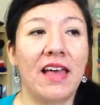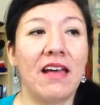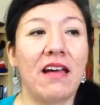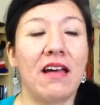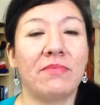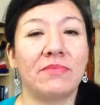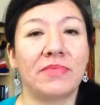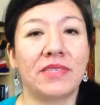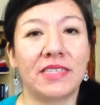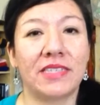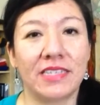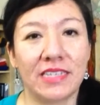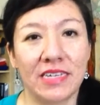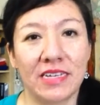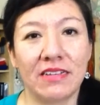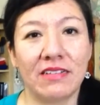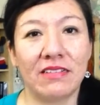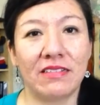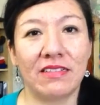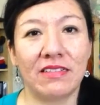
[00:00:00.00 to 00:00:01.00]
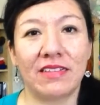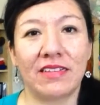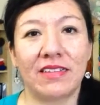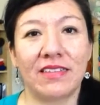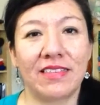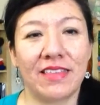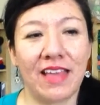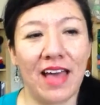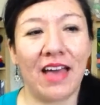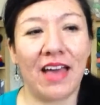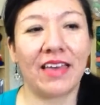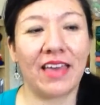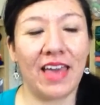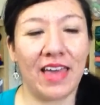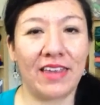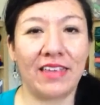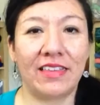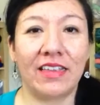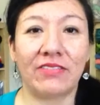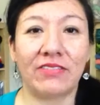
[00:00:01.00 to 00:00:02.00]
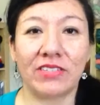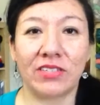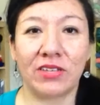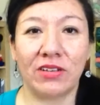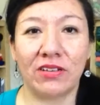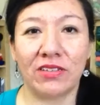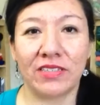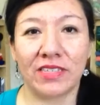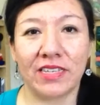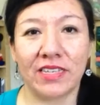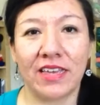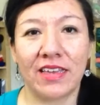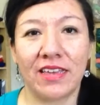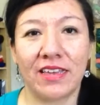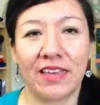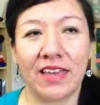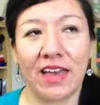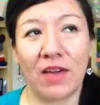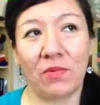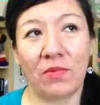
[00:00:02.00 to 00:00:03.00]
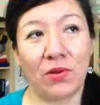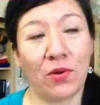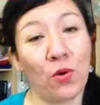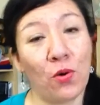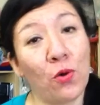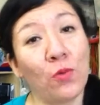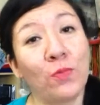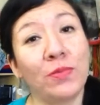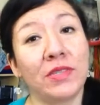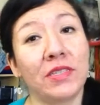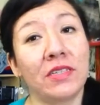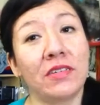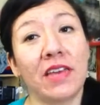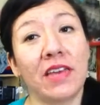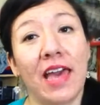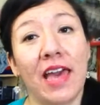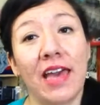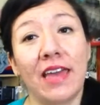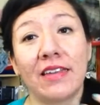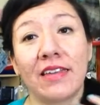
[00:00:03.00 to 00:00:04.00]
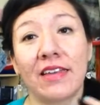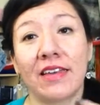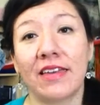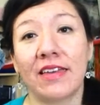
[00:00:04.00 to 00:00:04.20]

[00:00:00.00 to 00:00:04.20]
I'm still not getting the results I would hope to get